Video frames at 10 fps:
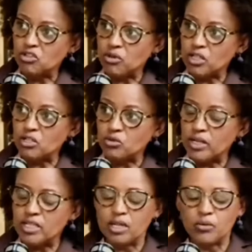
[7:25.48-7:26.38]
during the
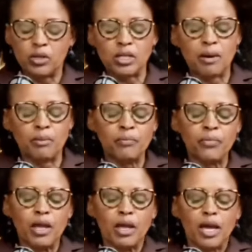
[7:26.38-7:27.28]
2010 World Cup.
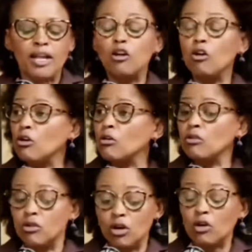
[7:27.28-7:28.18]
And a lot
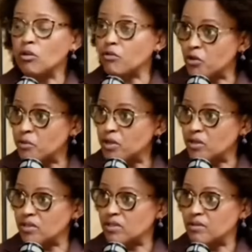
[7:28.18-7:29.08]
of
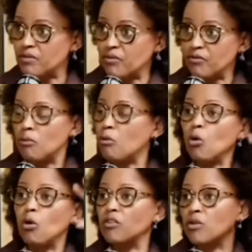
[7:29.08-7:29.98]
criminals from
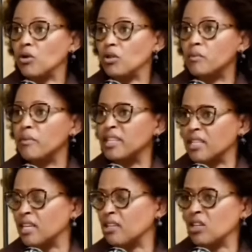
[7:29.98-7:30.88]
all over the world, the
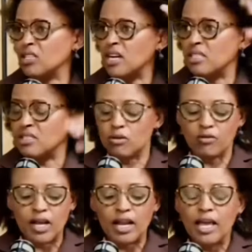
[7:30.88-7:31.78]
Mexican cartels and all
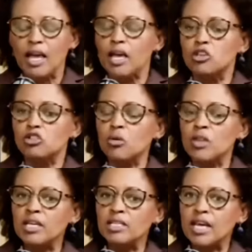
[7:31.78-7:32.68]
of that. So
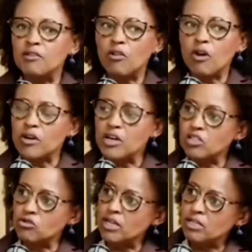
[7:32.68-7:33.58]
they get
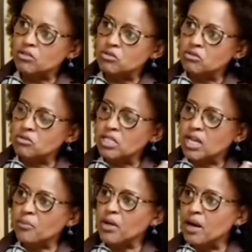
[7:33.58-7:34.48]
foreigners to
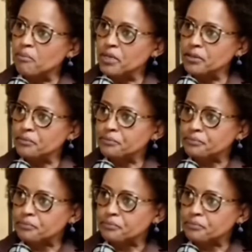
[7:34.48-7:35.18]
set up a company.